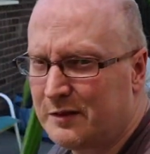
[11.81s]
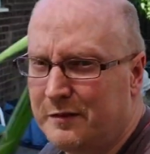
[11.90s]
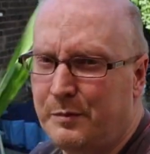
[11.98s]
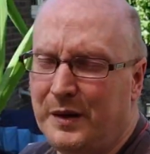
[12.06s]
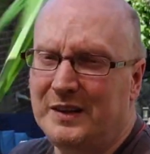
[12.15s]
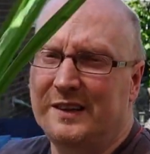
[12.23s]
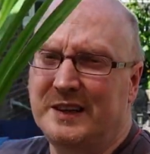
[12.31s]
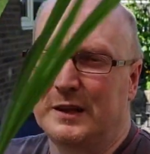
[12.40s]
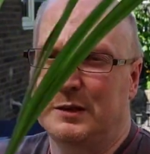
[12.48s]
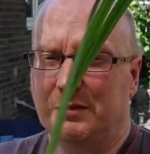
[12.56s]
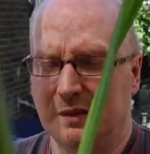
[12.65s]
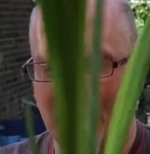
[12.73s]
of building
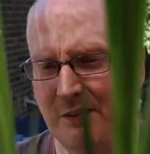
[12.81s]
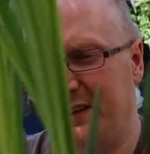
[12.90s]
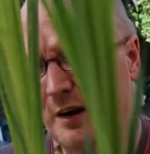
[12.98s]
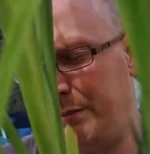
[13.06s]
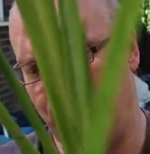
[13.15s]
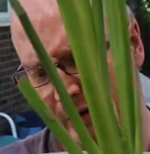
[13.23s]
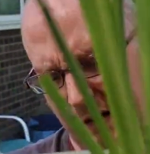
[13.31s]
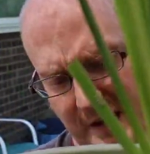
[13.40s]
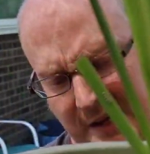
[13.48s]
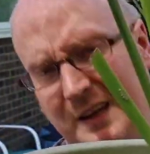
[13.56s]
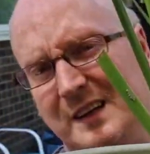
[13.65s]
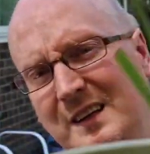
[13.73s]
them, how they
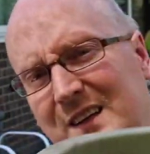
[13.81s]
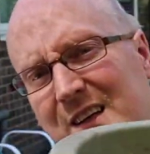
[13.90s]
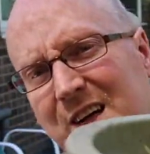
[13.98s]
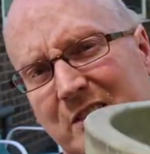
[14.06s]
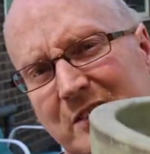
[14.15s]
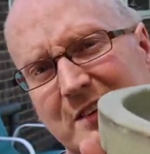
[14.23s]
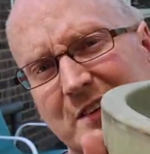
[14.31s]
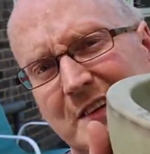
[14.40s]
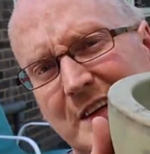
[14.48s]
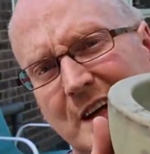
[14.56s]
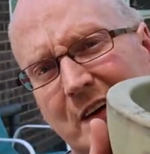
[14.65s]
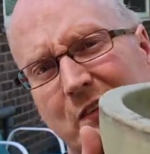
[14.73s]
operate. As you can
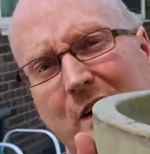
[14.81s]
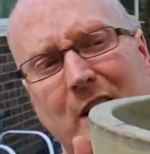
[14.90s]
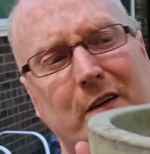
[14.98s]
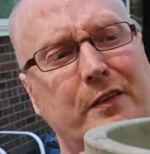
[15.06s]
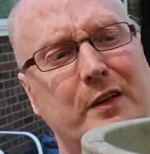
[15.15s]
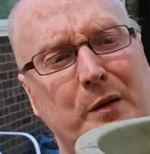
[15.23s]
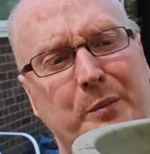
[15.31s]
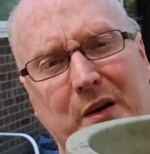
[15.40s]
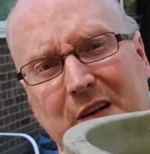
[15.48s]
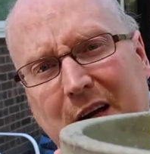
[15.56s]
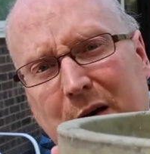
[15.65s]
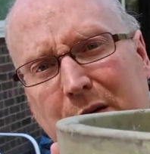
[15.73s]
see, I've got a filter
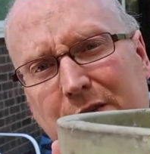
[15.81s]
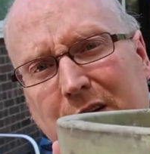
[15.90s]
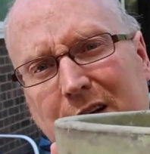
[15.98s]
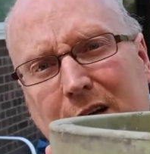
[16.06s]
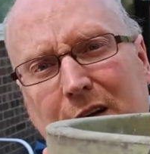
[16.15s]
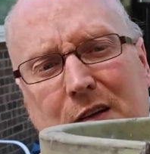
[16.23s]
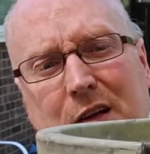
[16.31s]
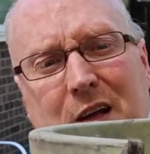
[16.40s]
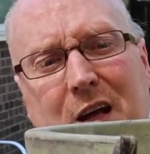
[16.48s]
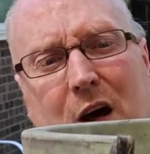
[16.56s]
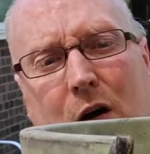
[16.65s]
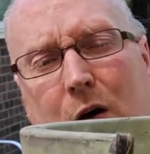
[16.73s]
bowl here with a little
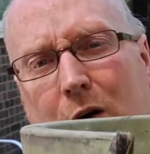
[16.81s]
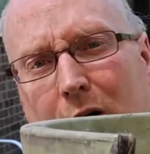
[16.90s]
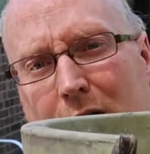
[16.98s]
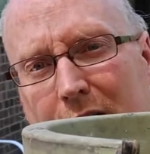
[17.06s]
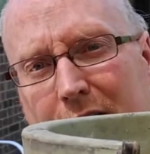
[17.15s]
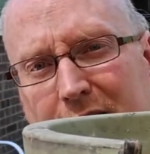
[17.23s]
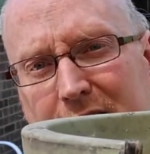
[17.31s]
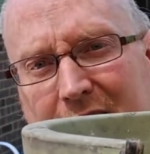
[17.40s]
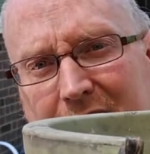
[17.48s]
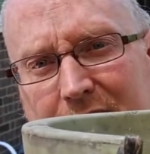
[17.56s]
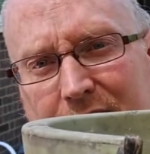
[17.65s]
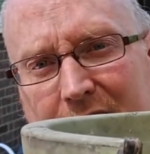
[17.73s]
hole at the
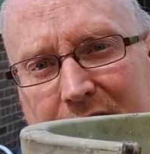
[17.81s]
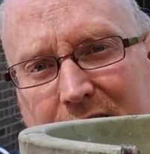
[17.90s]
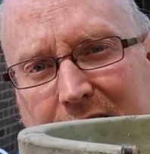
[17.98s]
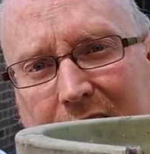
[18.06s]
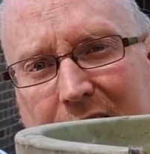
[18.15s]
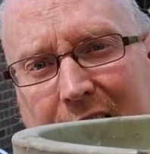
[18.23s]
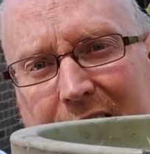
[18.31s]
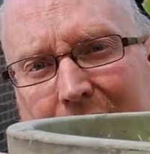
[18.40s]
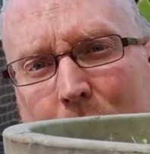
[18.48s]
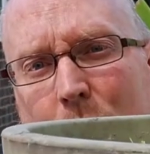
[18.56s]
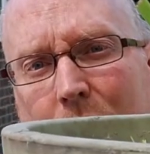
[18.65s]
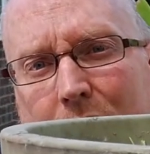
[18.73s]
side of it to
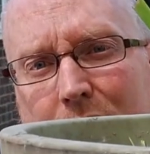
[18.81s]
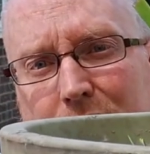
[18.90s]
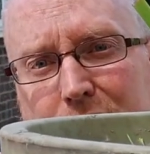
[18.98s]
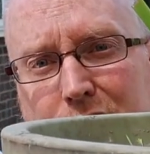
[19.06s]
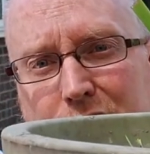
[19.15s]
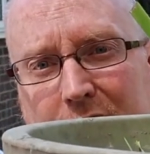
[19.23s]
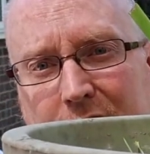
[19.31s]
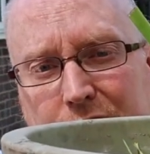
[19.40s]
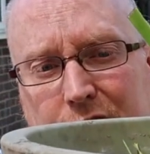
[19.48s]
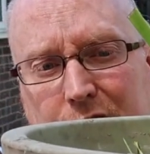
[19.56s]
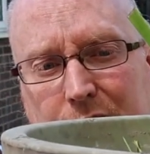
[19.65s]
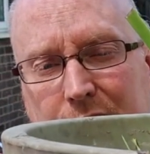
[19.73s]
allow water to drain
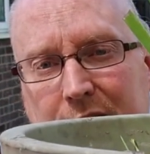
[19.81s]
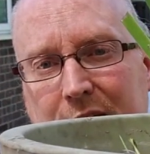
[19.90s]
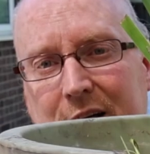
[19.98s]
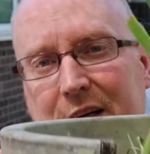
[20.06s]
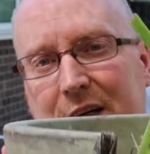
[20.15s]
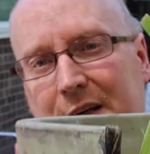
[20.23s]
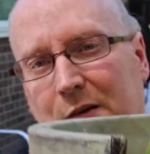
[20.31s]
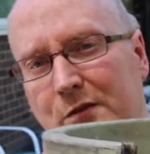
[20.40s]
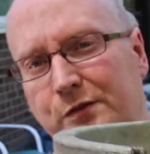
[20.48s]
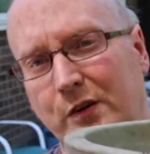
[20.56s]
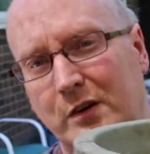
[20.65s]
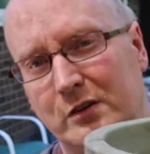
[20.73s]
through. Now
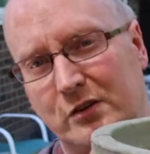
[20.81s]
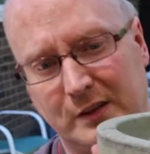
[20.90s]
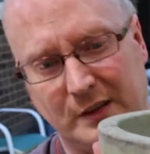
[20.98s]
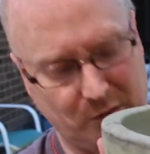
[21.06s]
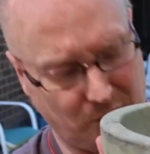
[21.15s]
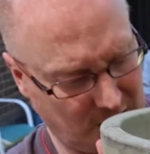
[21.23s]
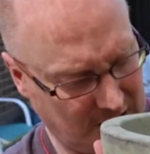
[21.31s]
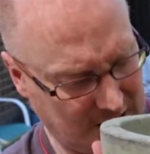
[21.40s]
unfortunately what